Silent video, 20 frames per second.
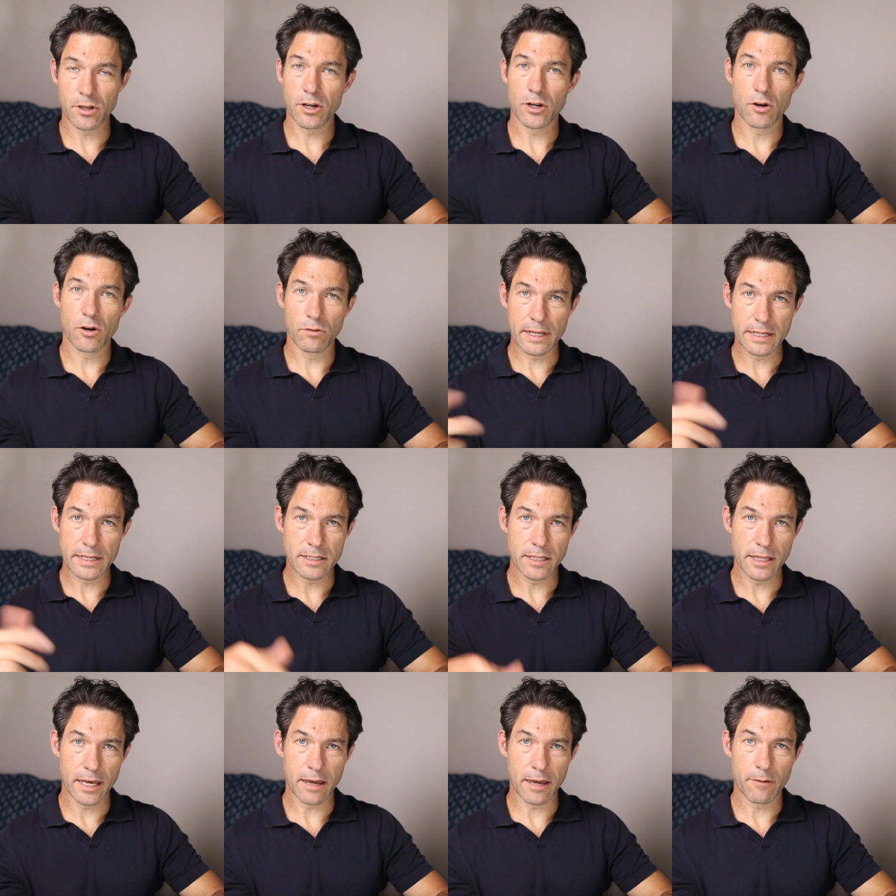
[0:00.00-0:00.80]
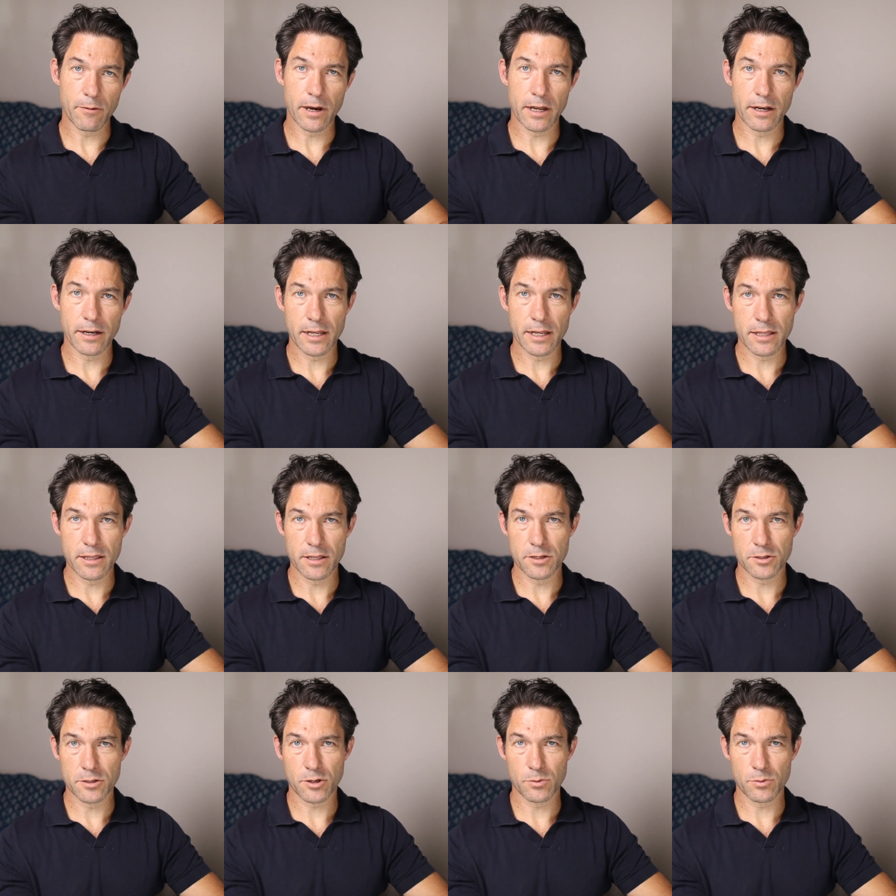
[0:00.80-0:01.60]
and I'll link to that one in
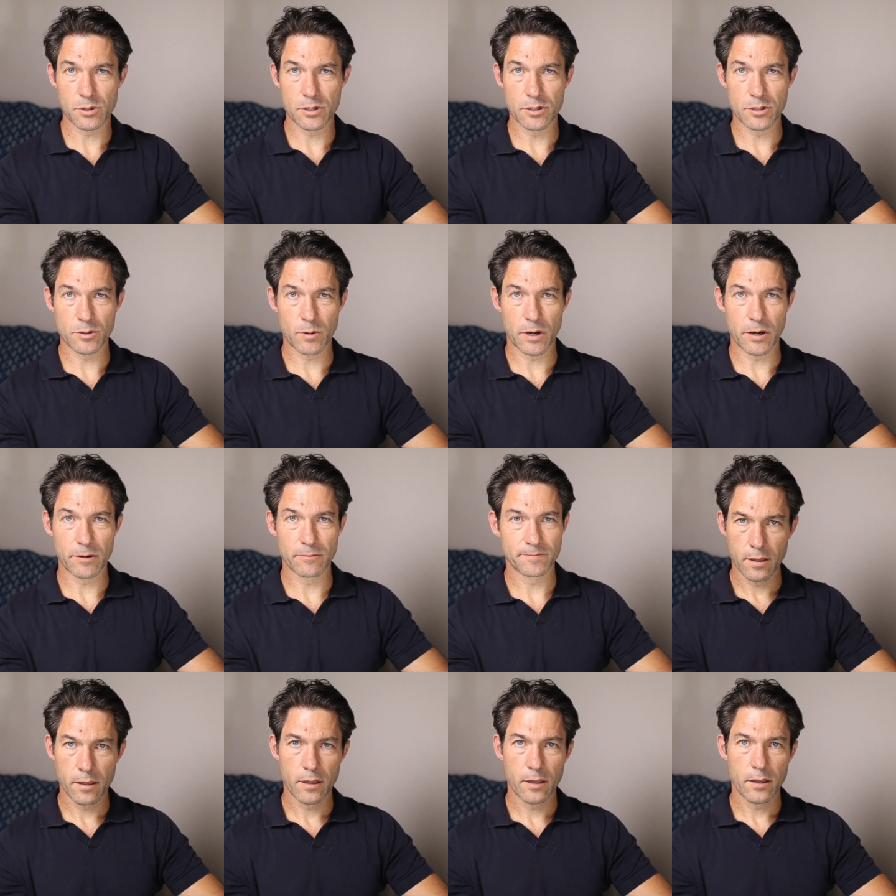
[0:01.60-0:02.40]
the description as well.